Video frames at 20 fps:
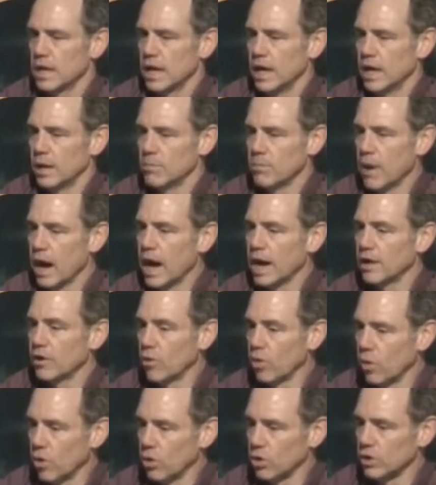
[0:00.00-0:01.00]
And my
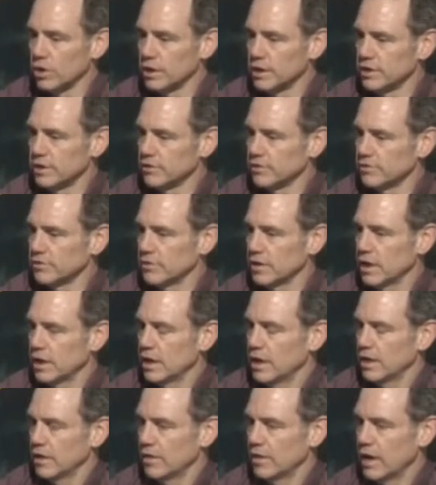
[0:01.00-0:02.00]
goal is
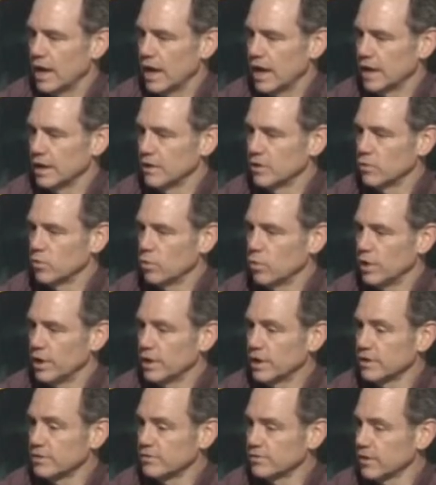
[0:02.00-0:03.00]
that we
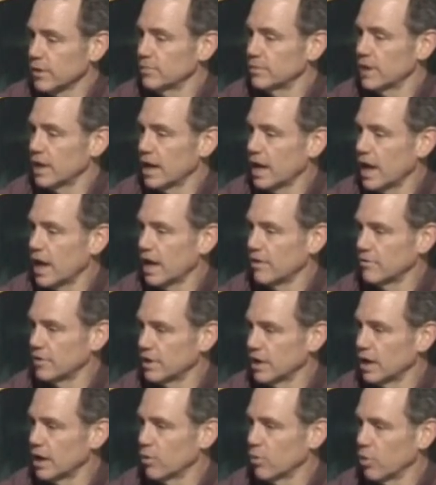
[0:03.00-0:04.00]
can someday have a
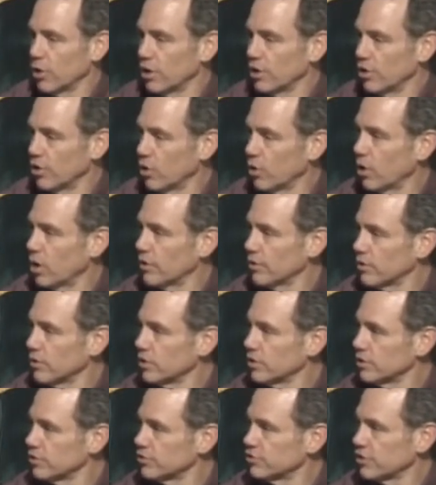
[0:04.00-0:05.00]
day where no other
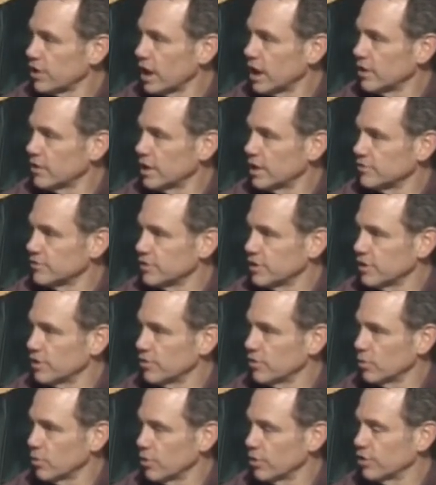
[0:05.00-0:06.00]
little child has to
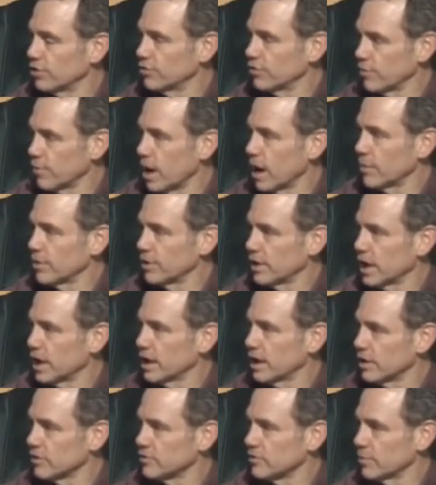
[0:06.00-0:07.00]
hear the words your mom or dad
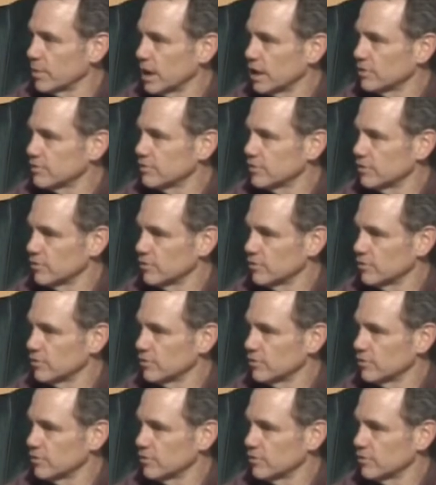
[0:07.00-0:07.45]
has MS.